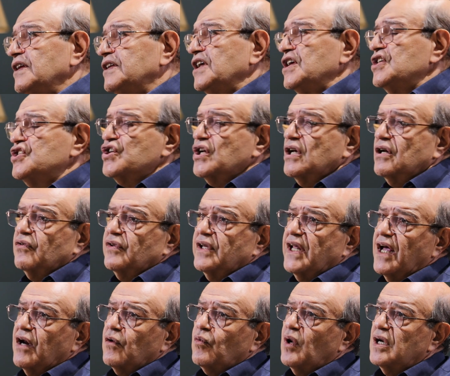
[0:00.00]
teacher
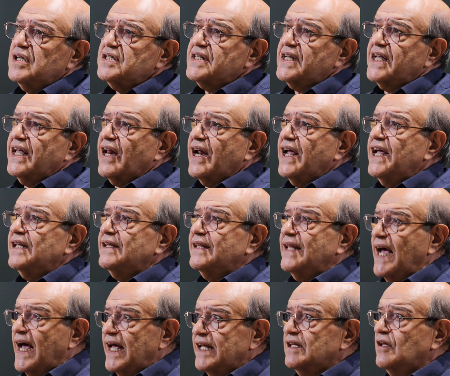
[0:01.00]
there was great,
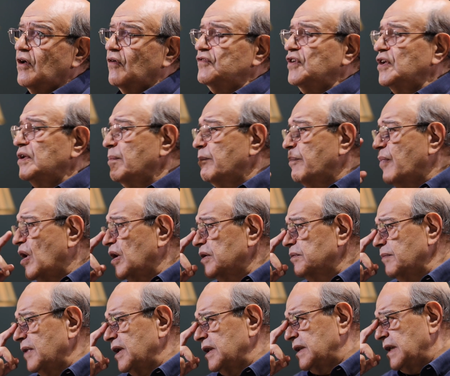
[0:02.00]
the head of the
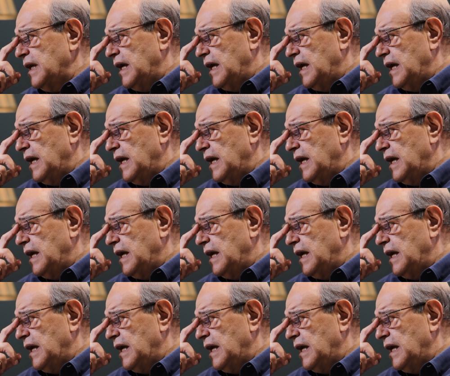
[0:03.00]
department,